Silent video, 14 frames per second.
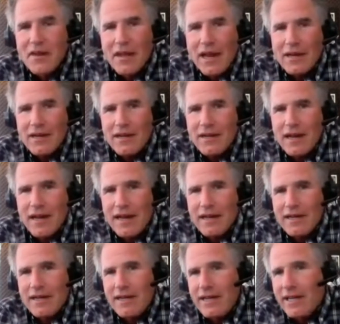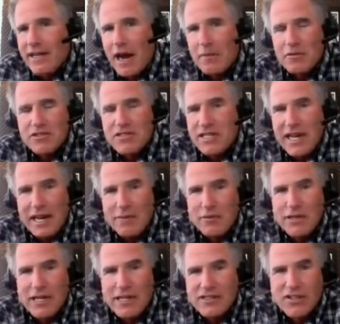I, I e-commerce enabled
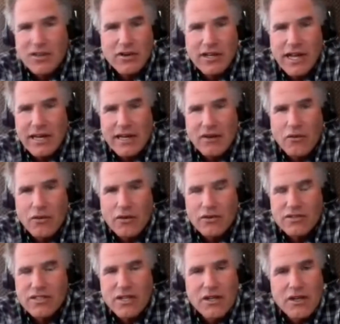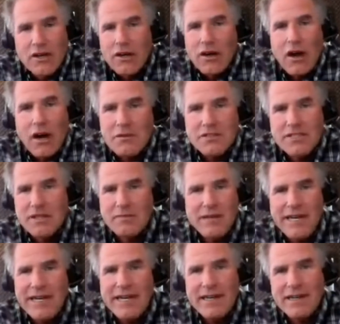it and started getting orders almost
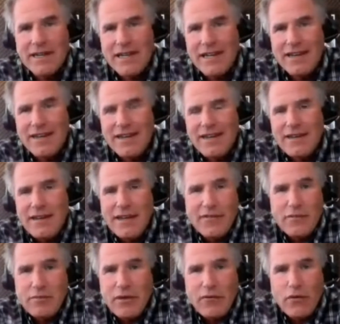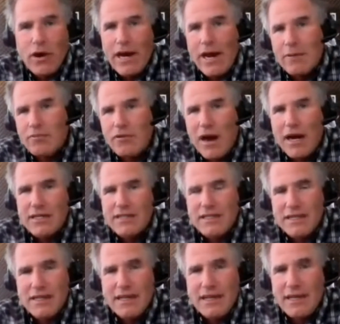immediately even before I had products in,
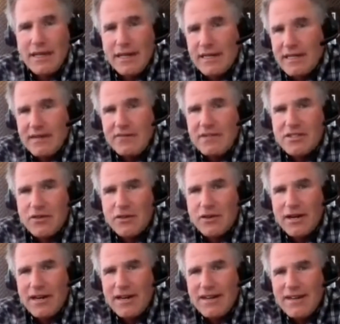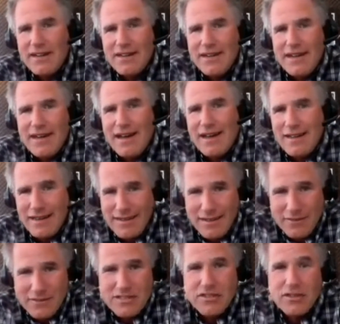in inventory uh, it
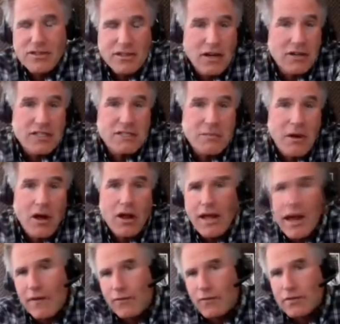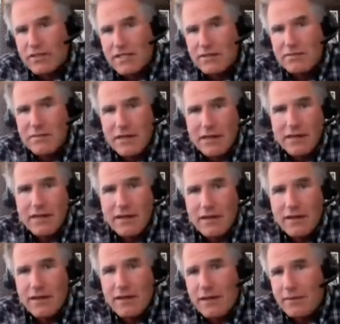was due to no small efforts in,
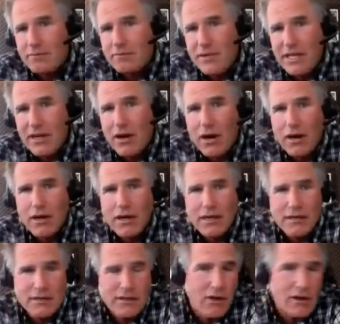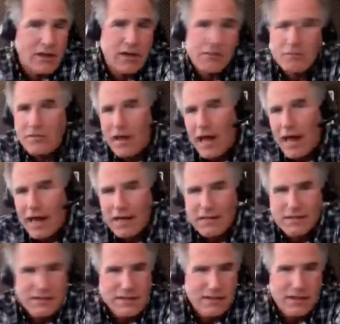in PR and going on
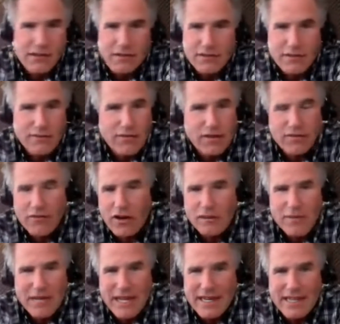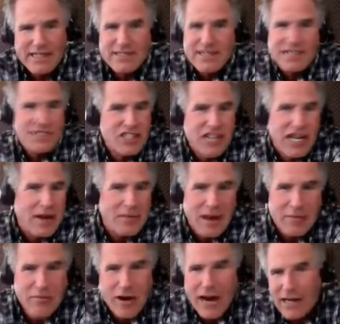blogs, you know, from the very beginning, saying check out my
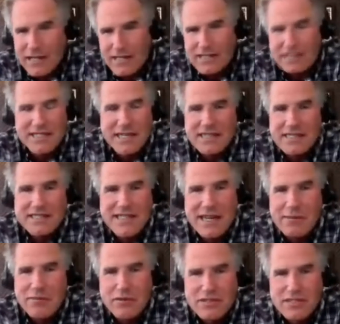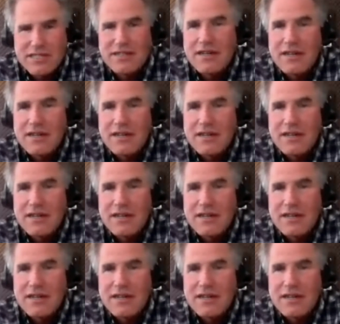product and sending samples and